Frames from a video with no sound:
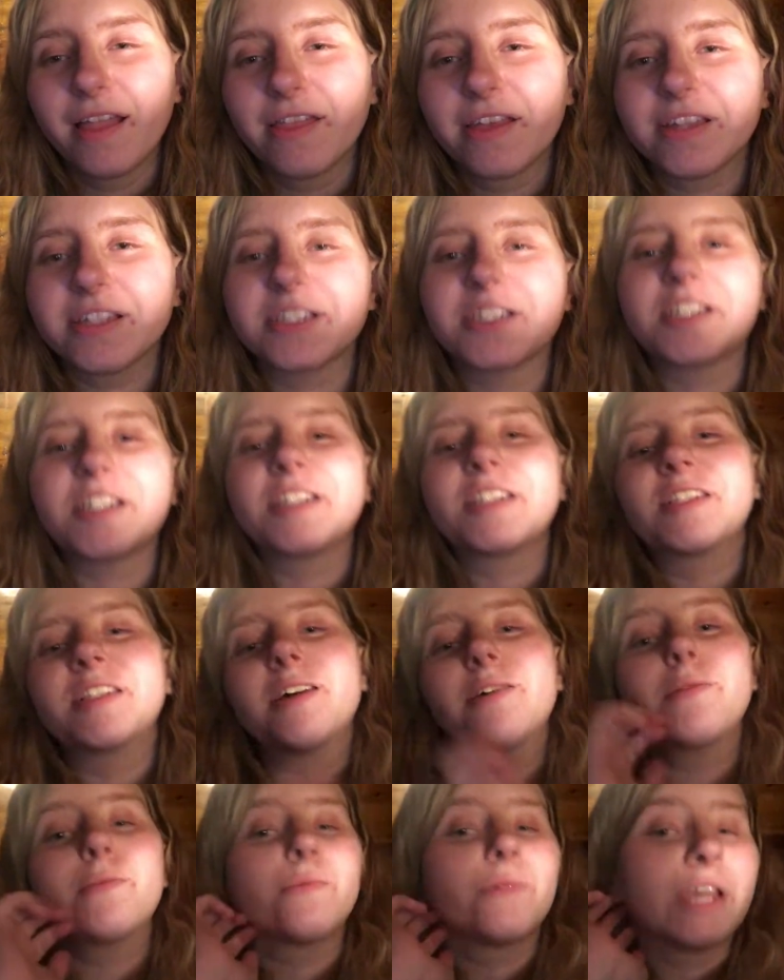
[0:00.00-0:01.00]
that she's
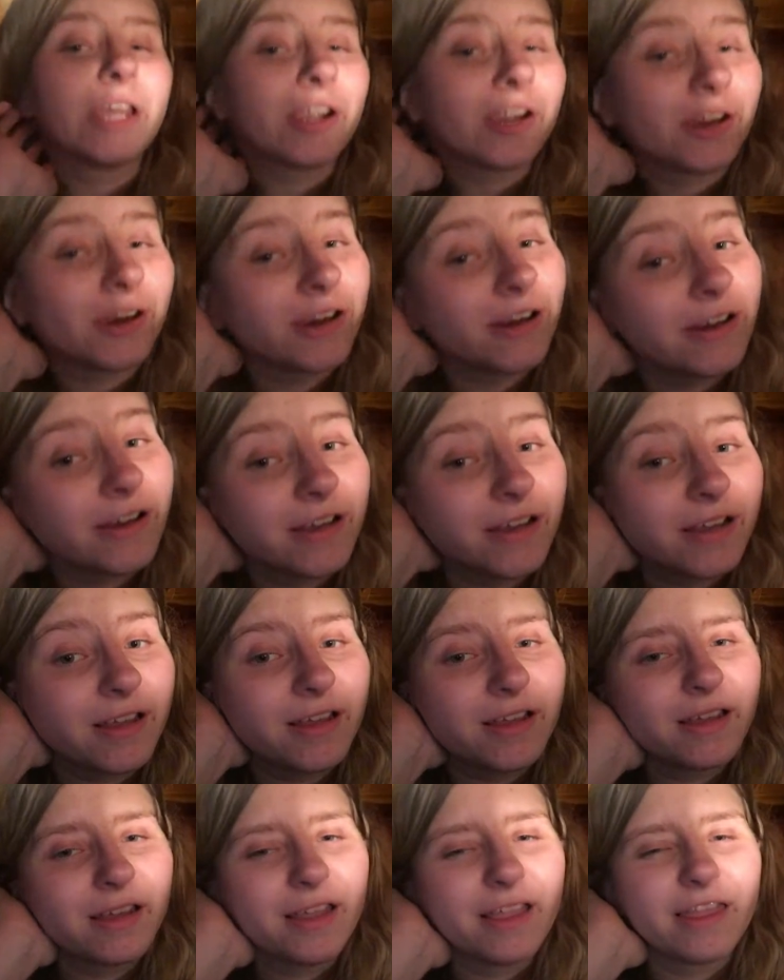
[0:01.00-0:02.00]
so weird
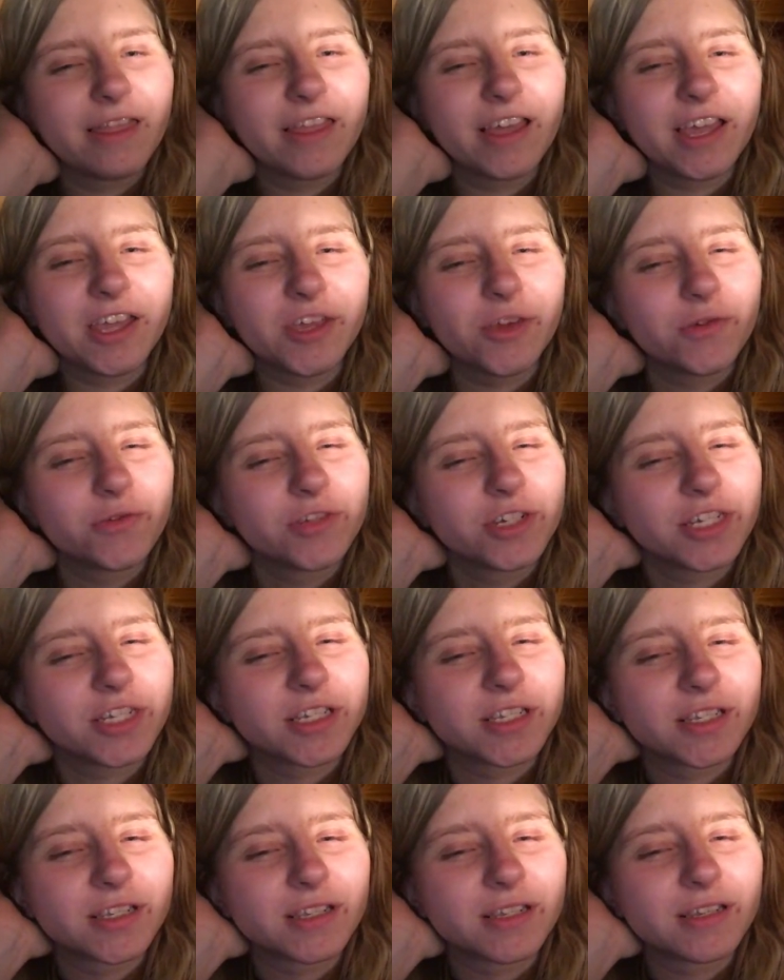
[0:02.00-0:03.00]
that you
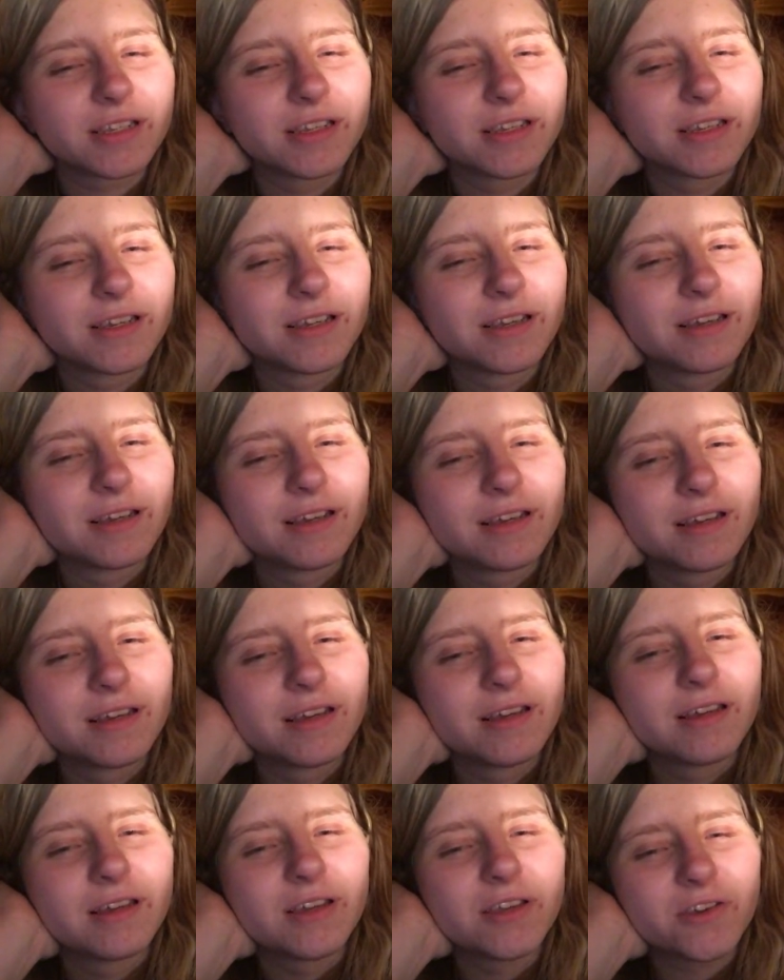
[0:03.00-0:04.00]
just
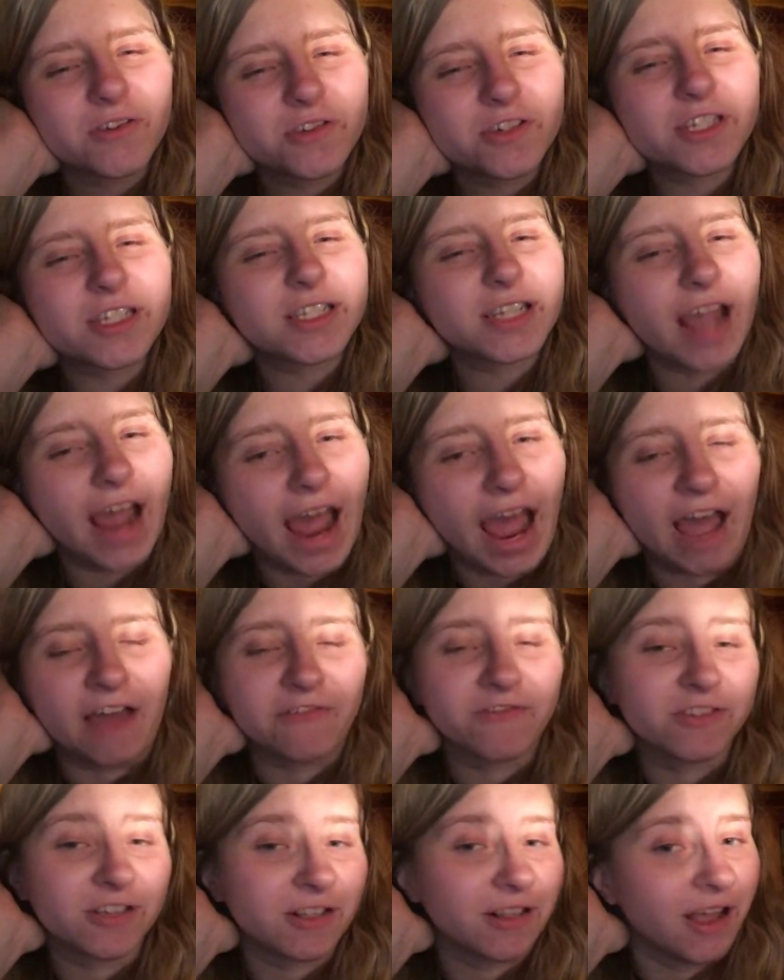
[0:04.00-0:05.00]

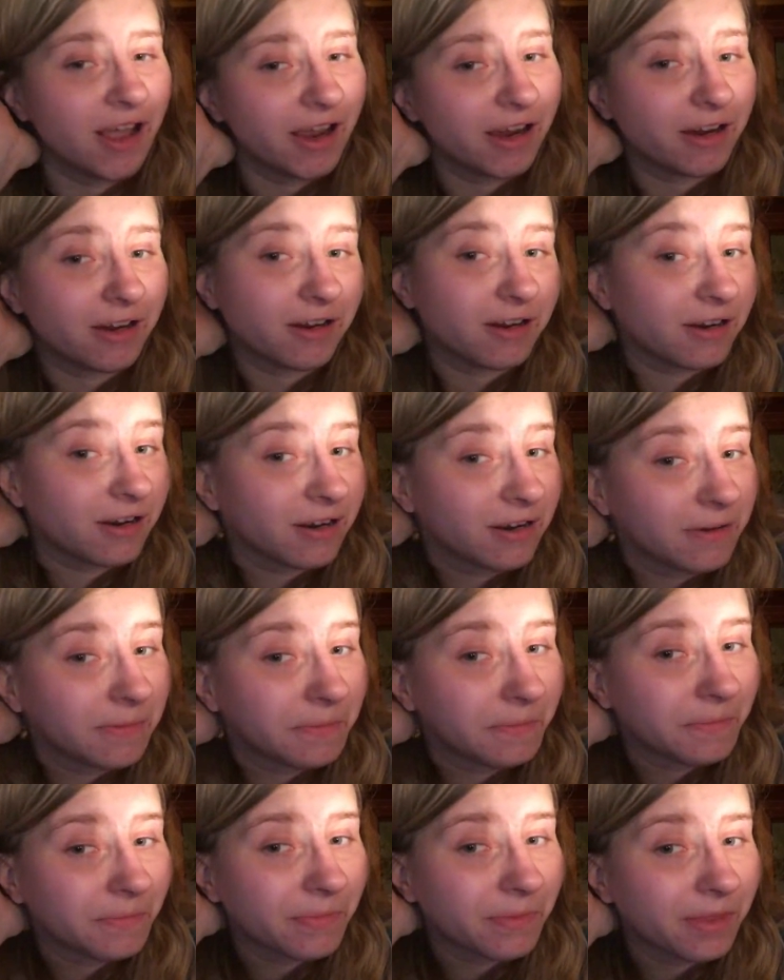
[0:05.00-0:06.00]
have to like her.
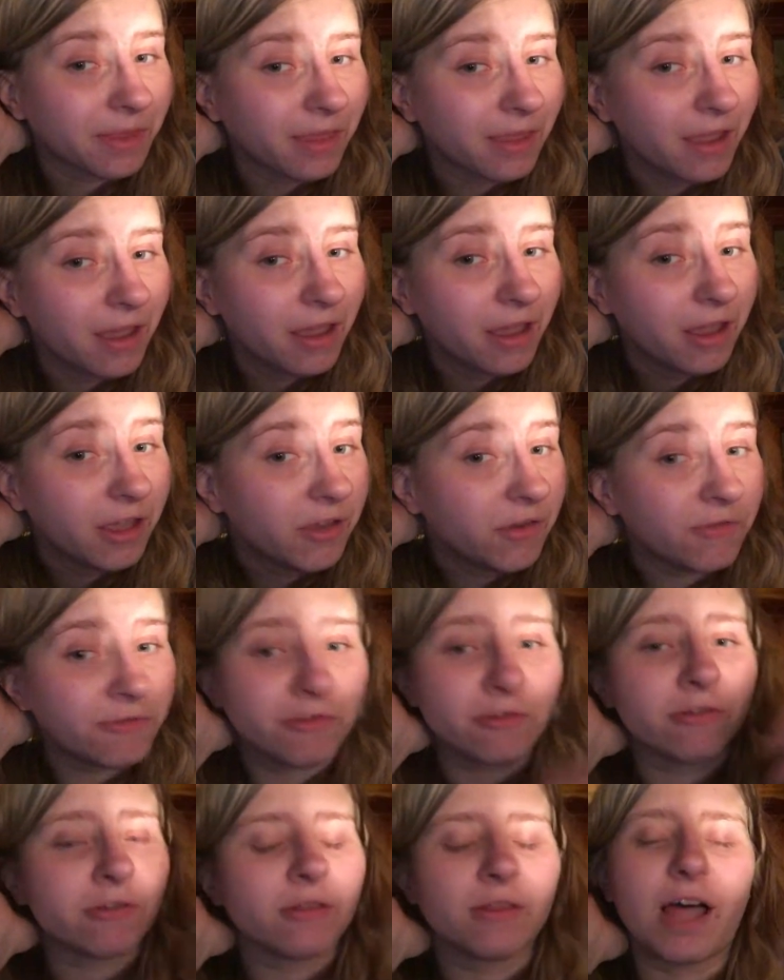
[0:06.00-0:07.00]
You
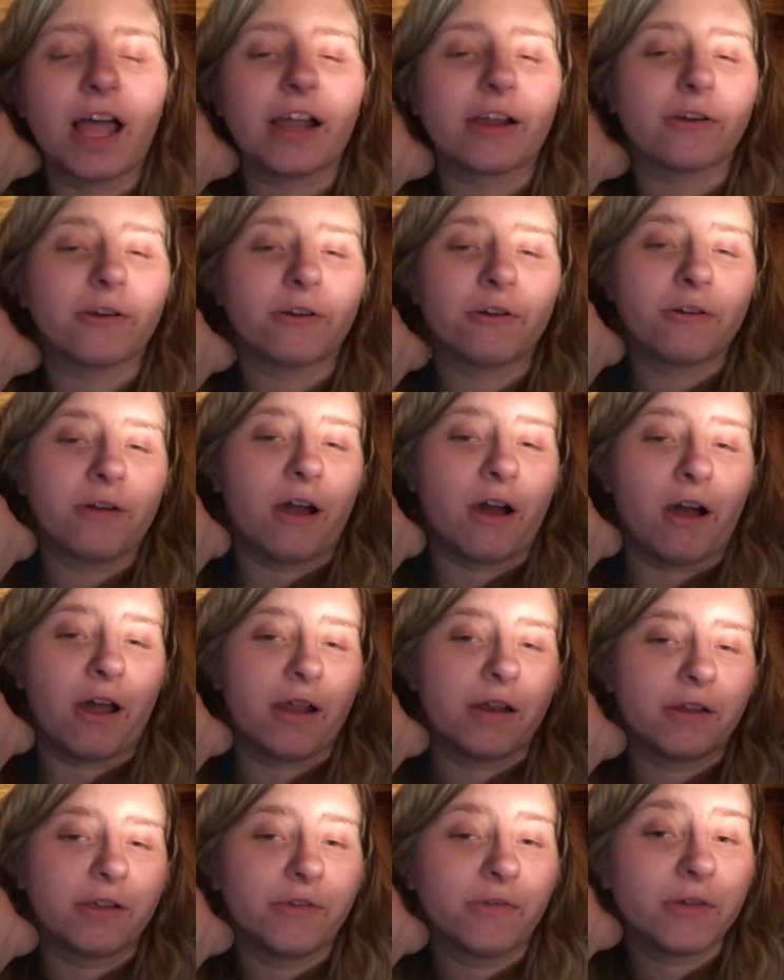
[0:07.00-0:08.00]
either like her or not.
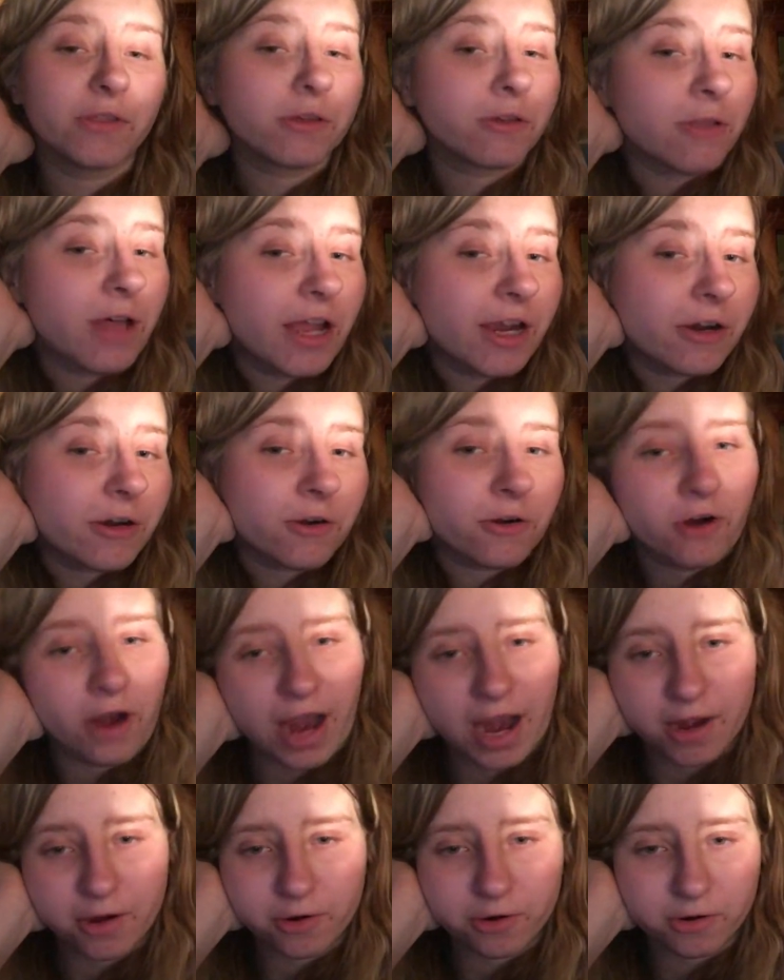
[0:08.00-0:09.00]
You either like her or
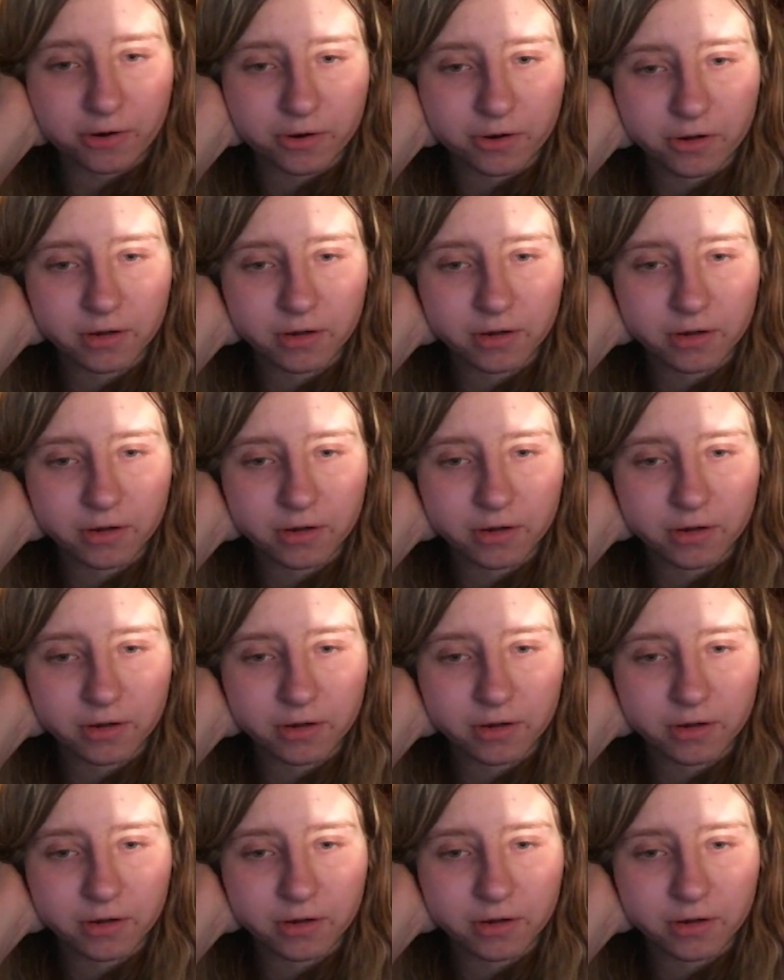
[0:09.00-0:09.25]
hate her.